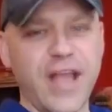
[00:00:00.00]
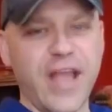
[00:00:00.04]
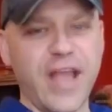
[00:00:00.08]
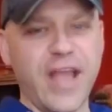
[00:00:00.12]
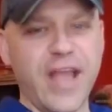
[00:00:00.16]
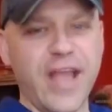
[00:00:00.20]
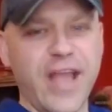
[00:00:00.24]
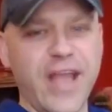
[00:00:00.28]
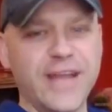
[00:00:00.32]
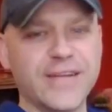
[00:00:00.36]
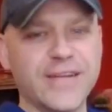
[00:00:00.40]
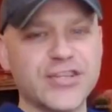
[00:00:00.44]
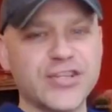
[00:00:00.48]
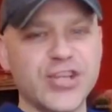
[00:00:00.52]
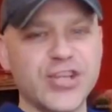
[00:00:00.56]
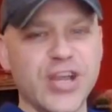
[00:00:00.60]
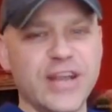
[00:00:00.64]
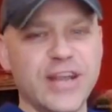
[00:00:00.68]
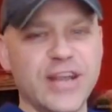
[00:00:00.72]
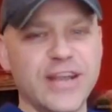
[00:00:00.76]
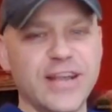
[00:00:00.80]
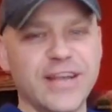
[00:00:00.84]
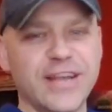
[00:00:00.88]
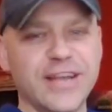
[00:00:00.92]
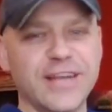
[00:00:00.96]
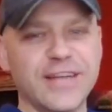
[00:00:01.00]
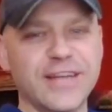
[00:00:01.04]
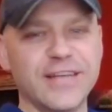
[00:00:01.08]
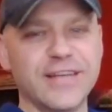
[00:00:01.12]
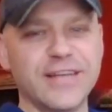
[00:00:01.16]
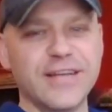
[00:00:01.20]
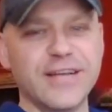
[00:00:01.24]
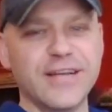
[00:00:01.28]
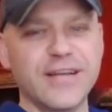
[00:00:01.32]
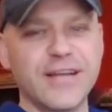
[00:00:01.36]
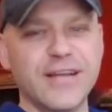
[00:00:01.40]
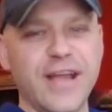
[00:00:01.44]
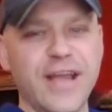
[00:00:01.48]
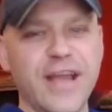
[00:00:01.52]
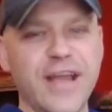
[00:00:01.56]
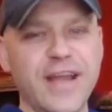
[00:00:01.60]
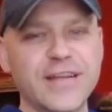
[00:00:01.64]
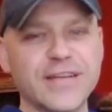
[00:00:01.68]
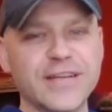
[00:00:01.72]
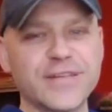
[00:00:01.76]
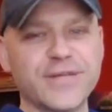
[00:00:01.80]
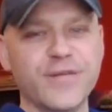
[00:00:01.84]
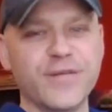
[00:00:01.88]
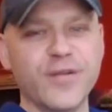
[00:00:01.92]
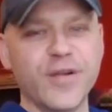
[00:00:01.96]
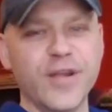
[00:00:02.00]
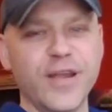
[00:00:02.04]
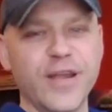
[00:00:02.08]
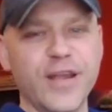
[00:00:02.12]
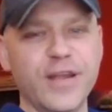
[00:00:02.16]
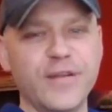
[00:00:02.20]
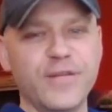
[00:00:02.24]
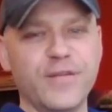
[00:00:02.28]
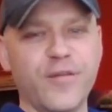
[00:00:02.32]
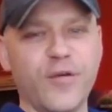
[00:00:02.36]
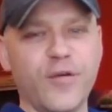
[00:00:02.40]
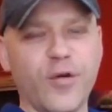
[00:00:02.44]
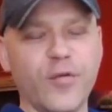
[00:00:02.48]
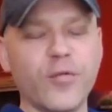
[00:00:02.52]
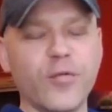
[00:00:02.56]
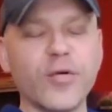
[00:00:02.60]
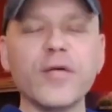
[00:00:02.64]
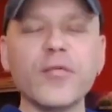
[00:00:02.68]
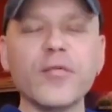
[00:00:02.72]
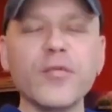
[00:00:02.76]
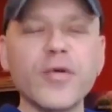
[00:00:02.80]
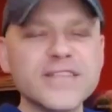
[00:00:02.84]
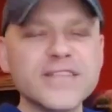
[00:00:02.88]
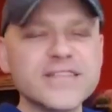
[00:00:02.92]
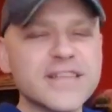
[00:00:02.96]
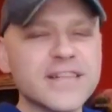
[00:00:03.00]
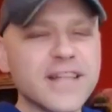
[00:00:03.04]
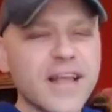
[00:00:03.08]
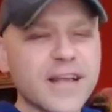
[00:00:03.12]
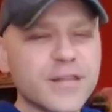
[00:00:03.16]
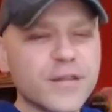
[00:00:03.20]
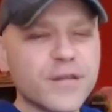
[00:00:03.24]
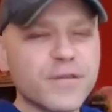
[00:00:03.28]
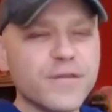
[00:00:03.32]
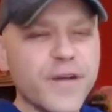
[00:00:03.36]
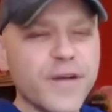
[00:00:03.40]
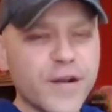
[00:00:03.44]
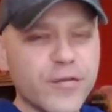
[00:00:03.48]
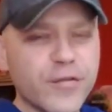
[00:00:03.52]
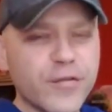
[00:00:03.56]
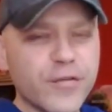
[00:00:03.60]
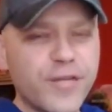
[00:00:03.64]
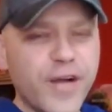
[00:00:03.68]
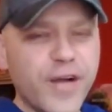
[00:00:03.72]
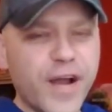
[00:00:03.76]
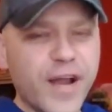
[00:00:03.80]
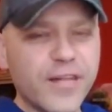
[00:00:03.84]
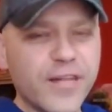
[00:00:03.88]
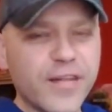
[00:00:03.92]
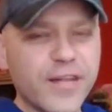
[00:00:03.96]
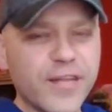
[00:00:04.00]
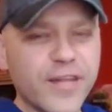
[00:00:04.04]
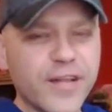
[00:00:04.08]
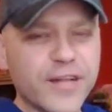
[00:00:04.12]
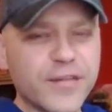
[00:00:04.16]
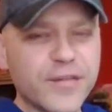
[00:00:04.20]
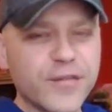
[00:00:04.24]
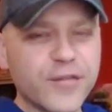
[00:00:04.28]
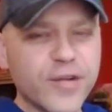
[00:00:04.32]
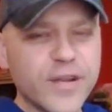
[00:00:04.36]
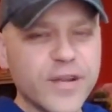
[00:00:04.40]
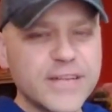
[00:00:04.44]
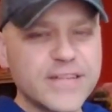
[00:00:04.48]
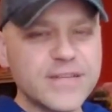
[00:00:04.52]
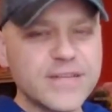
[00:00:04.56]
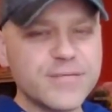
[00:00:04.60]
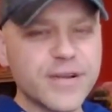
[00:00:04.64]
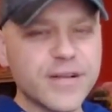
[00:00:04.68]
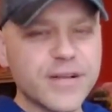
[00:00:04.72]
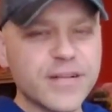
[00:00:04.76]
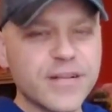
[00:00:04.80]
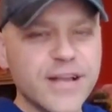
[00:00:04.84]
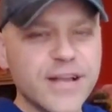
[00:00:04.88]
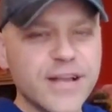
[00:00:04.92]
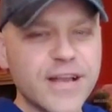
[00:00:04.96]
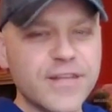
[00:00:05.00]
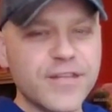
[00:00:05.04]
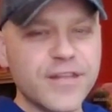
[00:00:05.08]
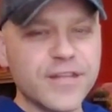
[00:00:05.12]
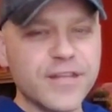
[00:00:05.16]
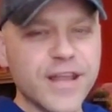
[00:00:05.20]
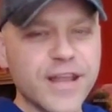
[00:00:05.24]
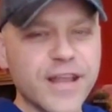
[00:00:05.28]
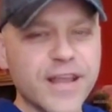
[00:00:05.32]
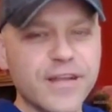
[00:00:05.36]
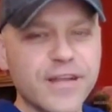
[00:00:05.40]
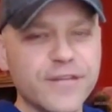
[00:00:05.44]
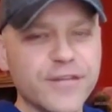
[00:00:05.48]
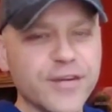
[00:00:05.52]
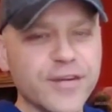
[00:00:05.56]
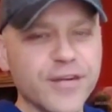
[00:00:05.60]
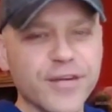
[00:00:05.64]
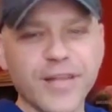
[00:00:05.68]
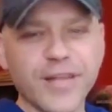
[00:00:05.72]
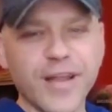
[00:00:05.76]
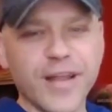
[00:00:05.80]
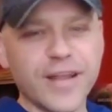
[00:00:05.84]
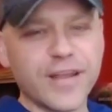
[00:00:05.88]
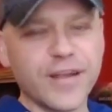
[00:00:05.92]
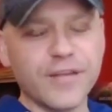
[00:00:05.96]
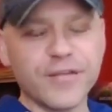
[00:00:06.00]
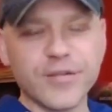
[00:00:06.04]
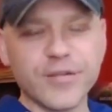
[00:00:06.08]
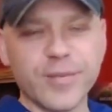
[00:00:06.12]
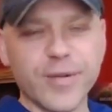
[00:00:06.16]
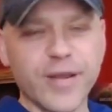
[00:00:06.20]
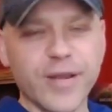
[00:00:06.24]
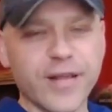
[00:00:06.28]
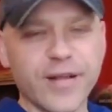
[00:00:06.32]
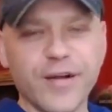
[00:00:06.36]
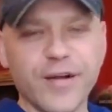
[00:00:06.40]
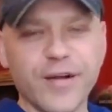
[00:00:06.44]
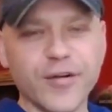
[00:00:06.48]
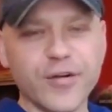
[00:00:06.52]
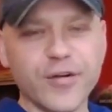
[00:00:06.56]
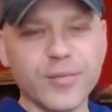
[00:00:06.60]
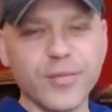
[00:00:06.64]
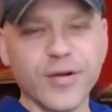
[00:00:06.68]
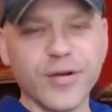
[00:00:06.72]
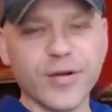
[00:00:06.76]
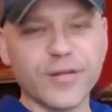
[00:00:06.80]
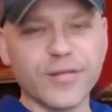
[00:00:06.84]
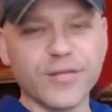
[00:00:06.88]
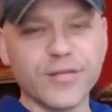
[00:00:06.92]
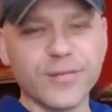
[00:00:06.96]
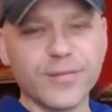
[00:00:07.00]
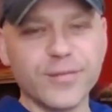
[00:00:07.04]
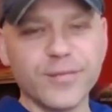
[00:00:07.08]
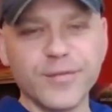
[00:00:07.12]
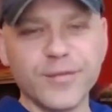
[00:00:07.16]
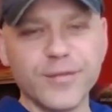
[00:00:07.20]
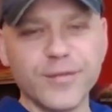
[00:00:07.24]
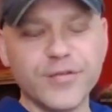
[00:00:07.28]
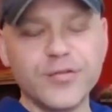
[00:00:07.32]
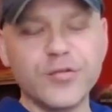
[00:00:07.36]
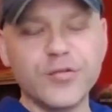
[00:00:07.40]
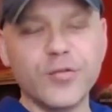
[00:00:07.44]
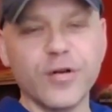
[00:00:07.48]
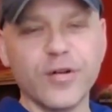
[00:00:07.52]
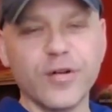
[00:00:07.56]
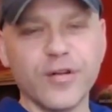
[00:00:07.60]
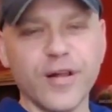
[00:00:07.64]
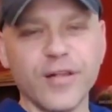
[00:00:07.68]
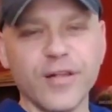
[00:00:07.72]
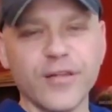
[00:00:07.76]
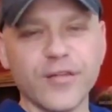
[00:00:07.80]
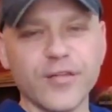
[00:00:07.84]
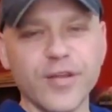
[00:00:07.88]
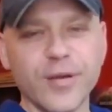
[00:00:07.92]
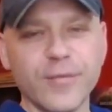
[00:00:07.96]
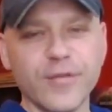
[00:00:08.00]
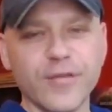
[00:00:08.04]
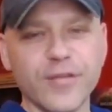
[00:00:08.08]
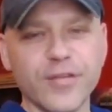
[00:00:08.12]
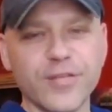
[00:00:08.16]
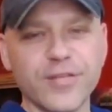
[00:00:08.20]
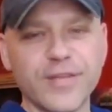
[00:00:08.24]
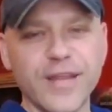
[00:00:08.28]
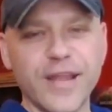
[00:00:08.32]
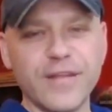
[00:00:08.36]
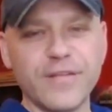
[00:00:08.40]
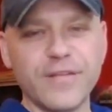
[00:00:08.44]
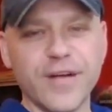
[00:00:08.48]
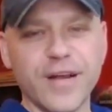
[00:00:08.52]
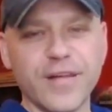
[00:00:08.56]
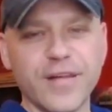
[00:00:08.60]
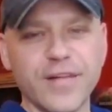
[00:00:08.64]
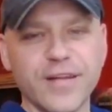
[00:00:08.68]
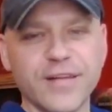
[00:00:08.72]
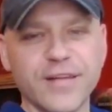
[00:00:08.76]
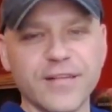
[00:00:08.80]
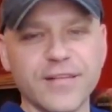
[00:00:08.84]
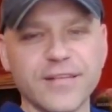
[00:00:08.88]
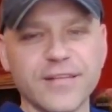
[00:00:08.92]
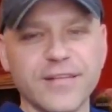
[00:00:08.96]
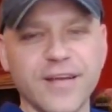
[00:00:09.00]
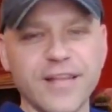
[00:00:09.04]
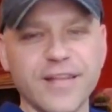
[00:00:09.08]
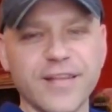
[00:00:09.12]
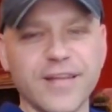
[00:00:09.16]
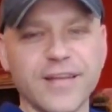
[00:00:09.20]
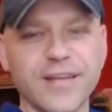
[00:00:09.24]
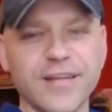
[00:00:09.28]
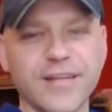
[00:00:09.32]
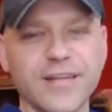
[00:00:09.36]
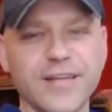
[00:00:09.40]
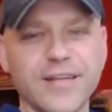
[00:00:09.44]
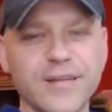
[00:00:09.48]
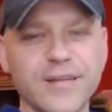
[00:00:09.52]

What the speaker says: And shady. It is free for, what is it, like the federal filing that's free typically, and then they give you, like, you have to pay like $100, $200, something for the state filings, I think.